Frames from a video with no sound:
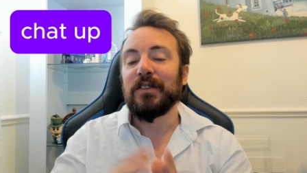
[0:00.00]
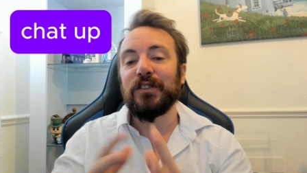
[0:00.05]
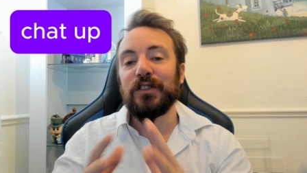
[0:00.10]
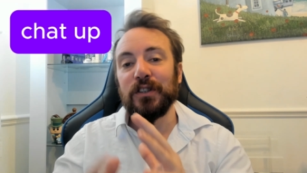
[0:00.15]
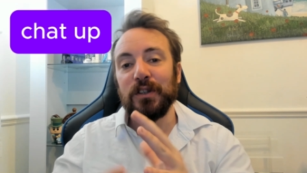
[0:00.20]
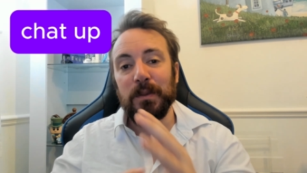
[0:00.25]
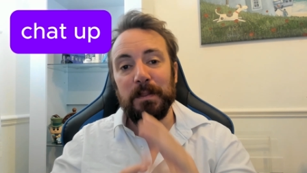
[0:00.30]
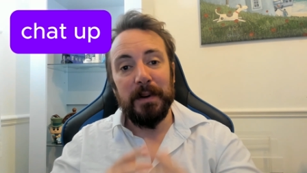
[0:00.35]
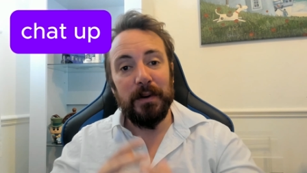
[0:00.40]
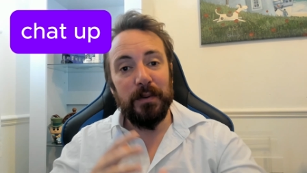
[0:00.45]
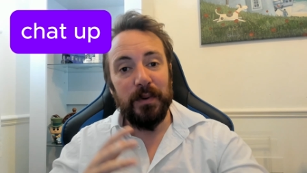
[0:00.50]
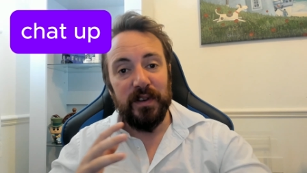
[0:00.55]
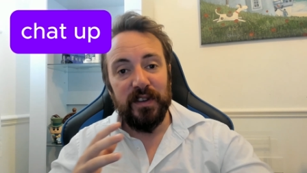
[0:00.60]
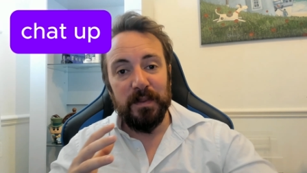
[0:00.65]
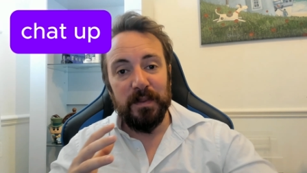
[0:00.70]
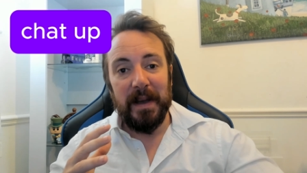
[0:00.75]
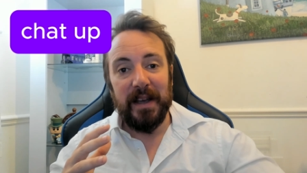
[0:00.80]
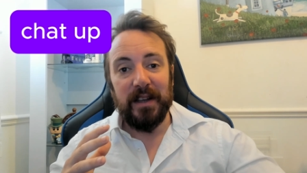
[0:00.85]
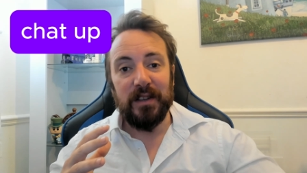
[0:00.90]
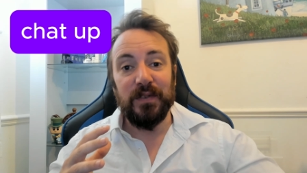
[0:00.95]
do be
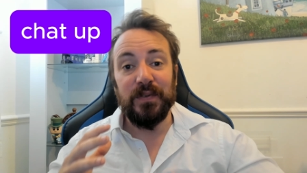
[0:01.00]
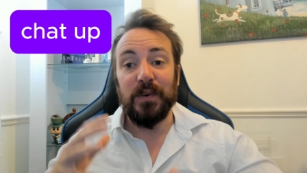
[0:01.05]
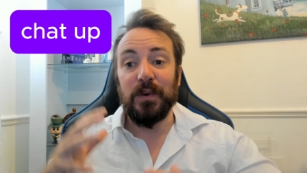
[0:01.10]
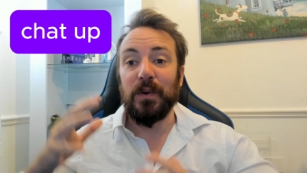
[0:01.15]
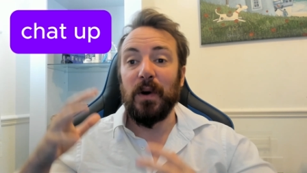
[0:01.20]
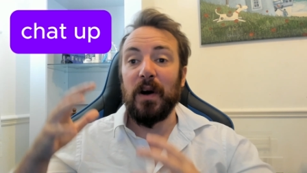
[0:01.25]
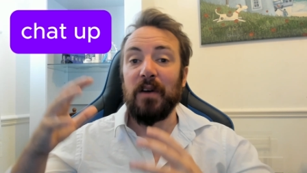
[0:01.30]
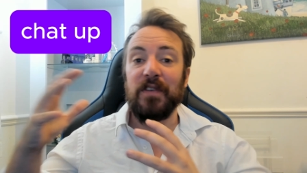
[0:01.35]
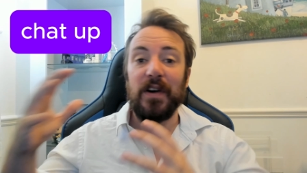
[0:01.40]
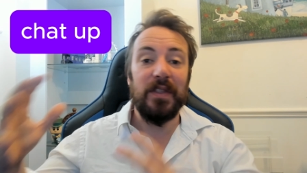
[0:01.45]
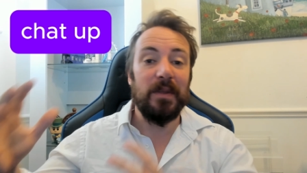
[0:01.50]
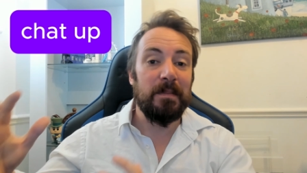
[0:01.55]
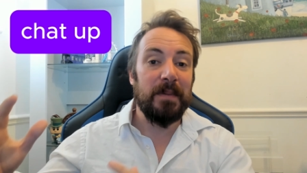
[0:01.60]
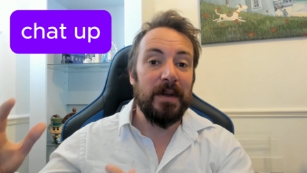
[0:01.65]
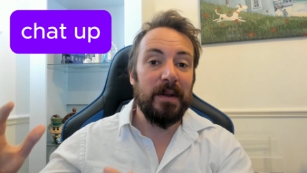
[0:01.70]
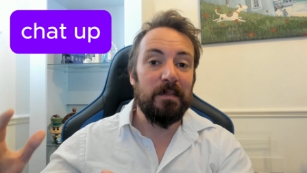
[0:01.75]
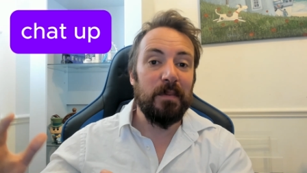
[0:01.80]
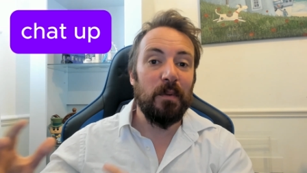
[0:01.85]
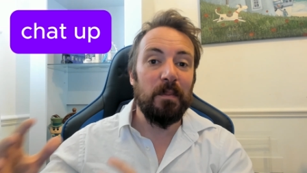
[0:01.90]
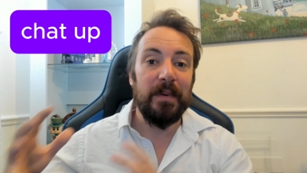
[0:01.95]
respectful of other
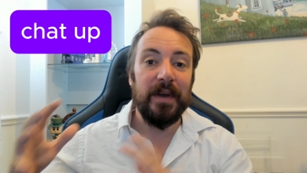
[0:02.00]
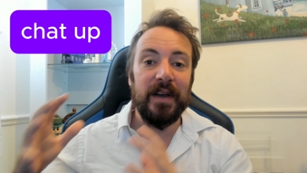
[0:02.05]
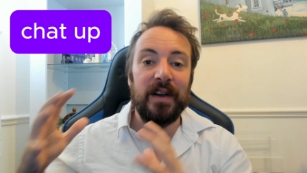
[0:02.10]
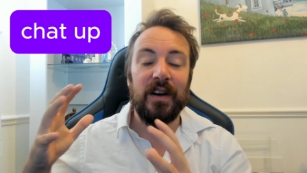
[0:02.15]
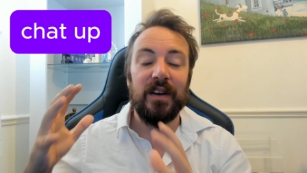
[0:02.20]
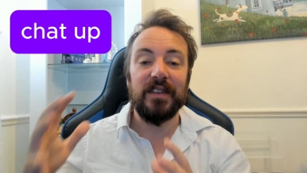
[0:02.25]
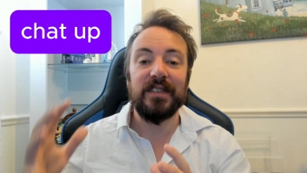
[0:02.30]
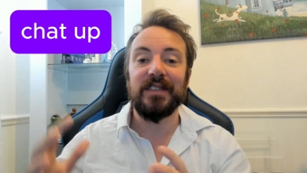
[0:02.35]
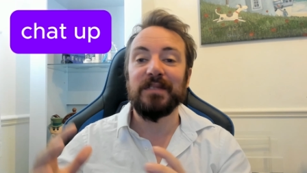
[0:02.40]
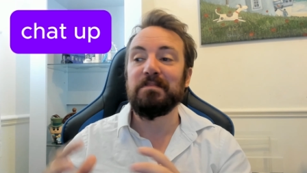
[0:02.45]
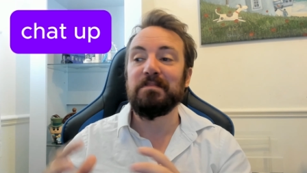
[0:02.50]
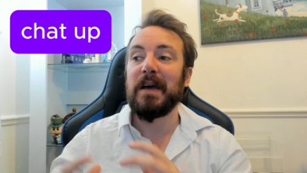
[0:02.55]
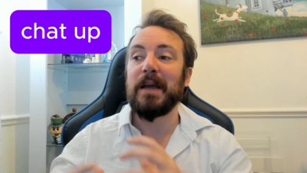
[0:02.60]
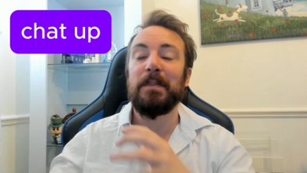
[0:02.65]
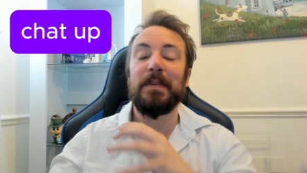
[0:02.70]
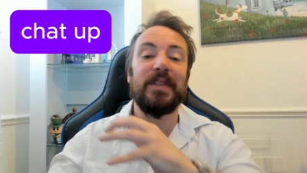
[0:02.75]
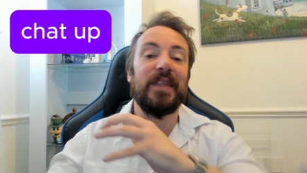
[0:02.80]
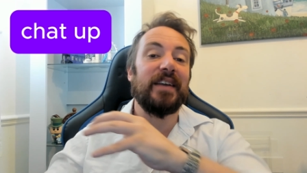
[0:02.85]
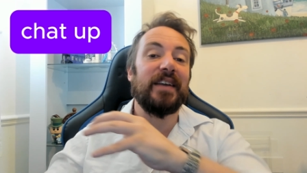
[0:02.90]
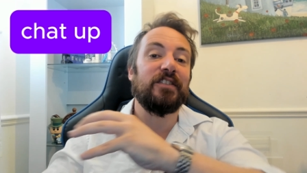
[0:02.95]
people because
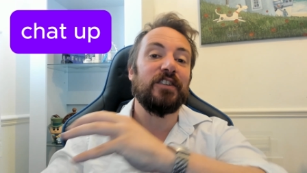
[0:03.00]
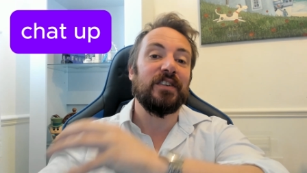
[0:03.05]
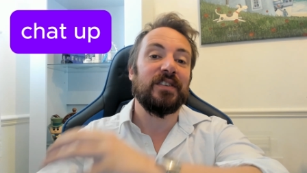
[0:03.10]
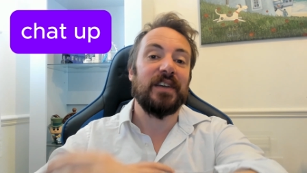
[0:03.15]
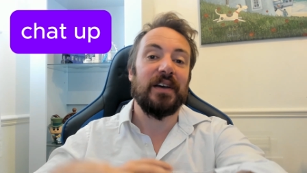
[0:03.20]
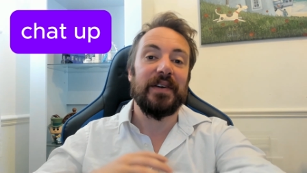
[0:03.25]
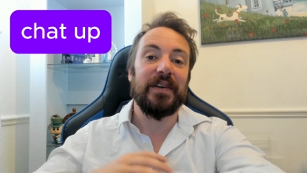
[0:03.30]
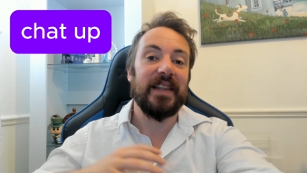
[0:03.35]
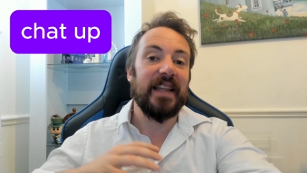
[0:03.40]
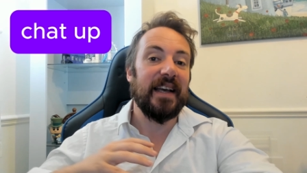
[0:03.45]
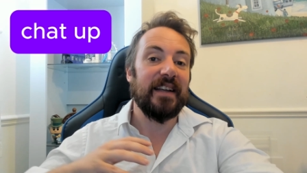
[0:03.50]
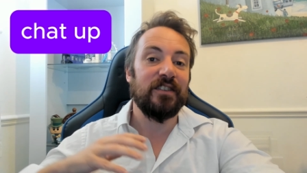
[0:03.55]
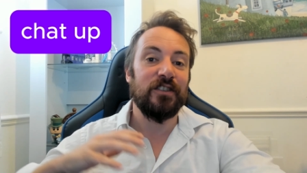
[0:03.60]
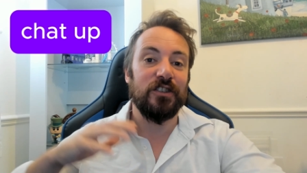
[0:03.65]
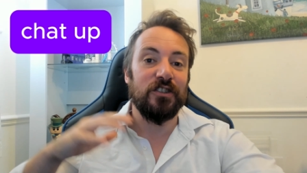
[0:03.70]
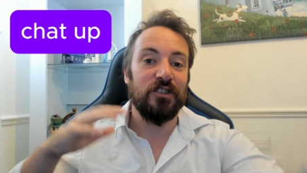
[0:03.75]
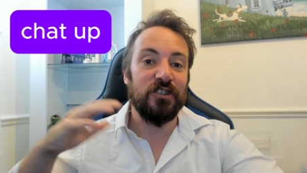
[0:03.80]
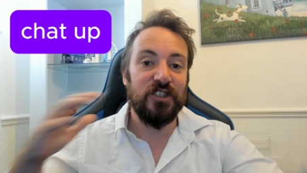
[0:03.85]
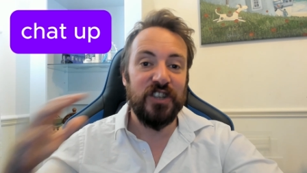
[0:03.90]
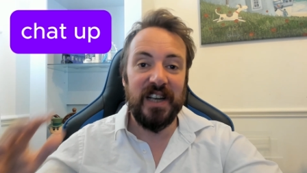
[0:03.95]
maybe they're just going there
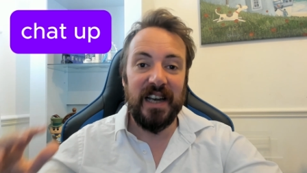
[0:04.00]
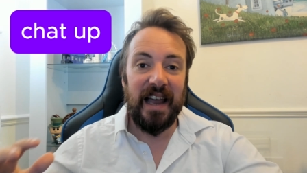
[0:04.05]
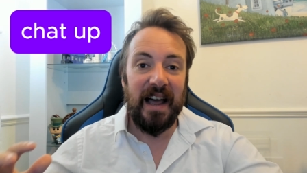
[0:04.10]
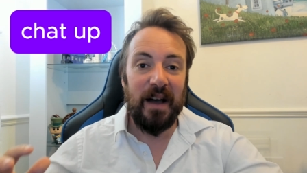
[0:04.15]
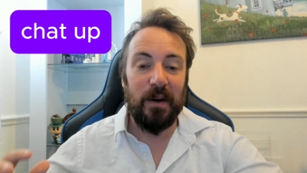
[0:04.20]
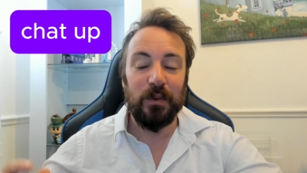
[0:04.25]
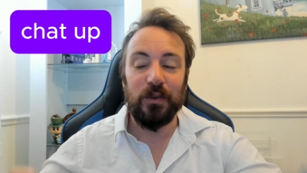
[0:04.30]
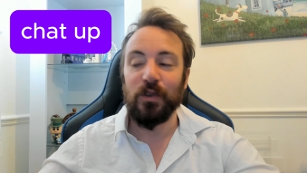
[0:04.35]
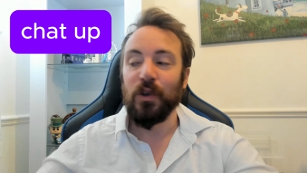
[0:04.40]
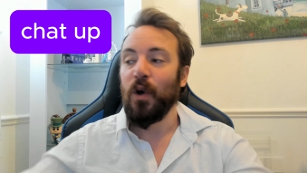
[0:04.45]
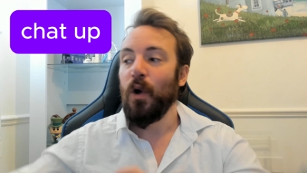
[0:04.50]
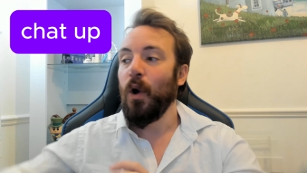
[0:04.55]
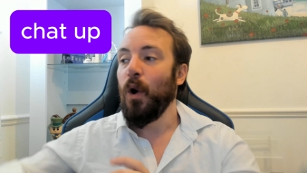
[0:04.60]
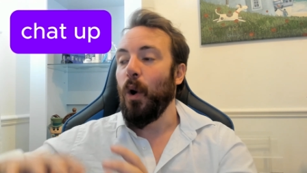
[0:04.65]
to chill out